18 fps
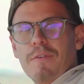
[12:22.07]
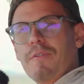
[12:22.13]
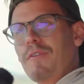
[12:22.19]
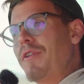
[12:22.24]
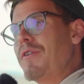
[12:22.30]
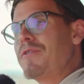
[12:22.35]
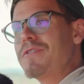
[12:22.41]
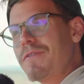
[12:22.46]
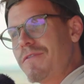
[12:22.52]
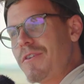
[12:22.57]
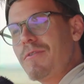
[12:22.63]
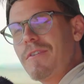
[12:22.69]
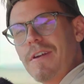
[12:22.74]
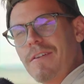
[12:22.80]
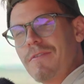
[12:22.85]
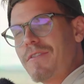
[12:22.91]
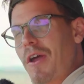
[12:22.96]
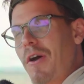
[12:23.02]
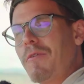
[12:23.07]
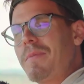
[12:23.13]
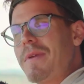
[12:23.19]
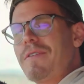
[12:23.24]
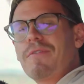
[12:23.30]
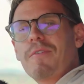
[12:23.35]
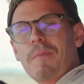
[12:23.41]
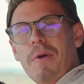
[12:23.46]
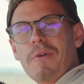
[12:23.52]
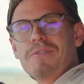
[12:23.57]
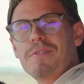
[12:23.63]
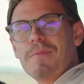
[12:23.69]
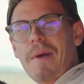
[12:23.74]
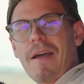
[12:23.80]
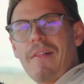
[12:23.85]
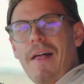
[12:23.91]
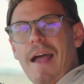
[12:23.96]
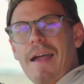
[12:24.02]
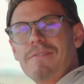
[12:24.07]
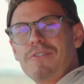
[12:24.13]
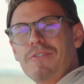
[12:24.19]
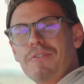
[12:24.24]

For those of you that have known me for most of my lives,